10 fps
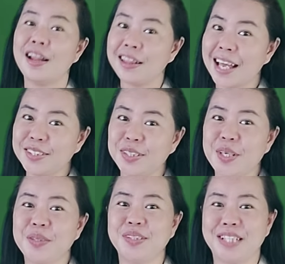Let's
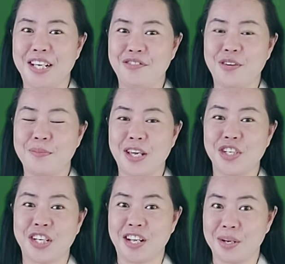use the
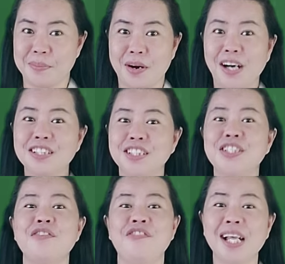information in the box
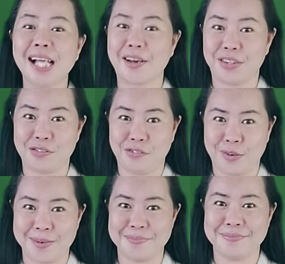to fill out the
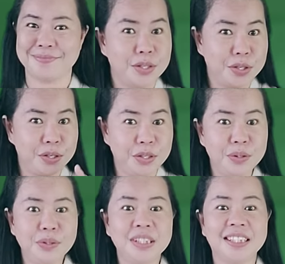form. Do
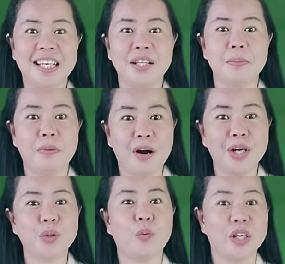you see the
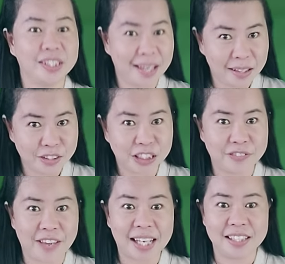part where teller's
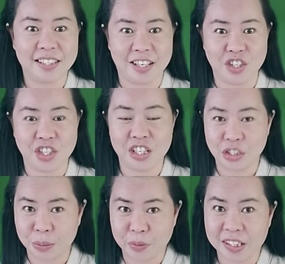validation
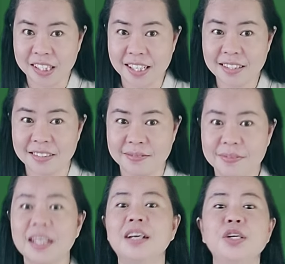is printed?
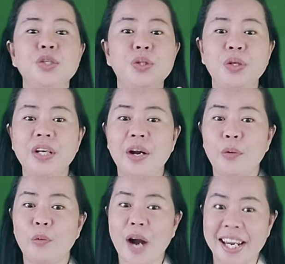Do
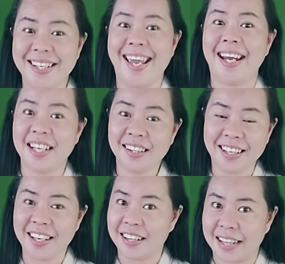not write
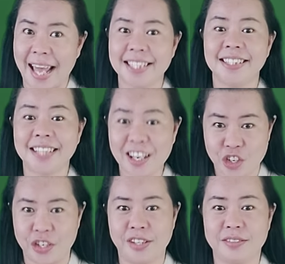anything in that
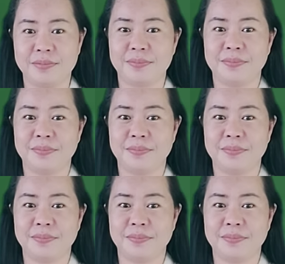section.